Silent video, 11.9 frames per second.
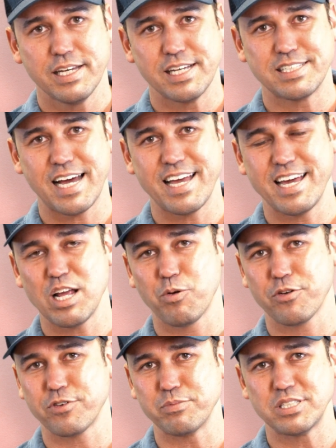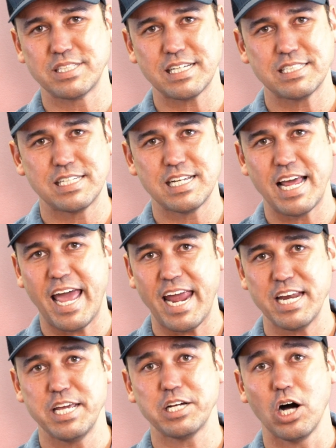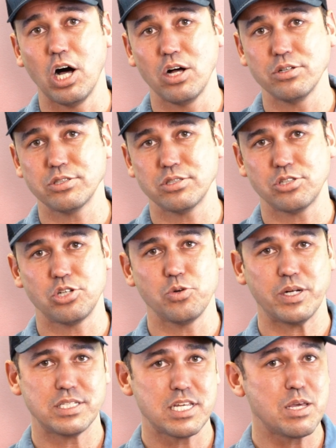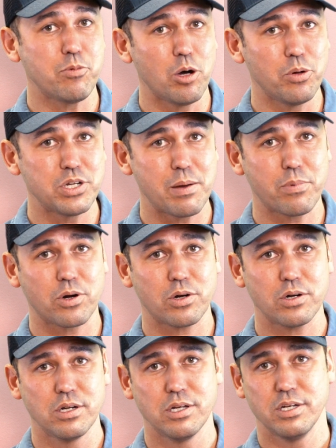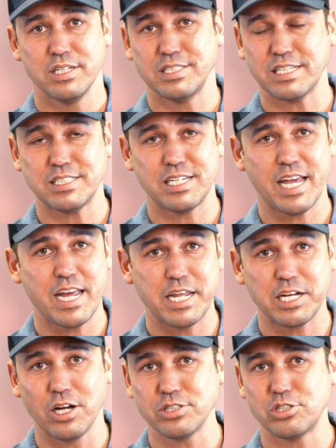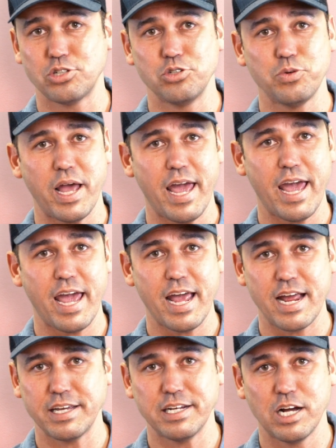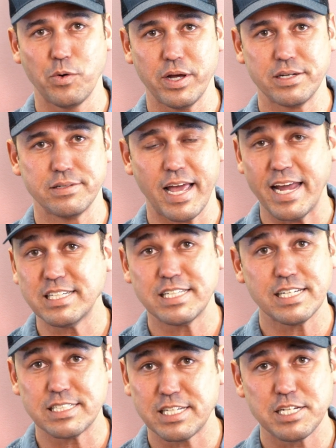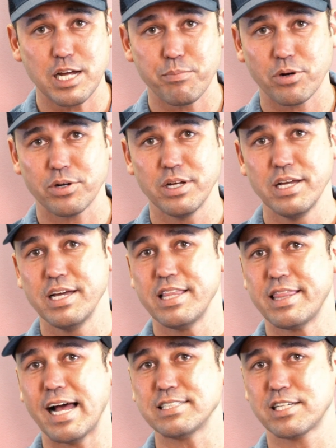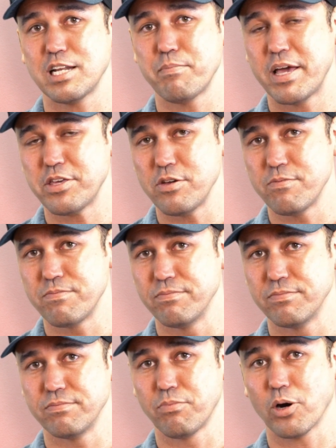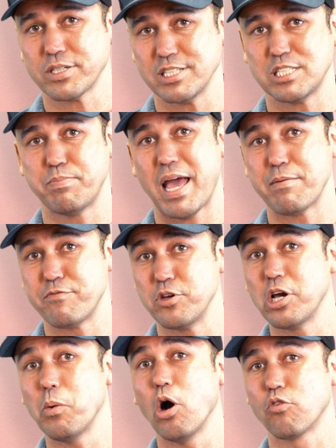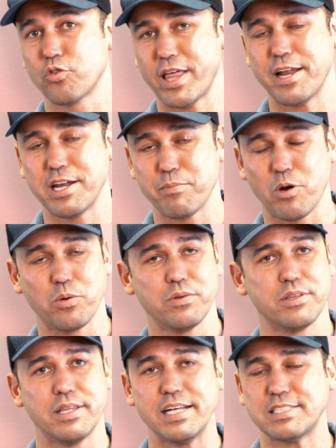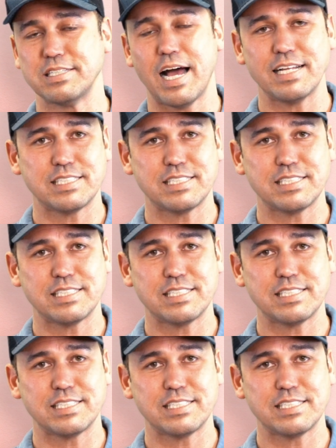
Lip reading: is that anywhere from 60 to 80 calls to a T-Mobile number, 60 to 80 calls to an AT&T number, that's gonna make you marked as spam if you go over that number. It's not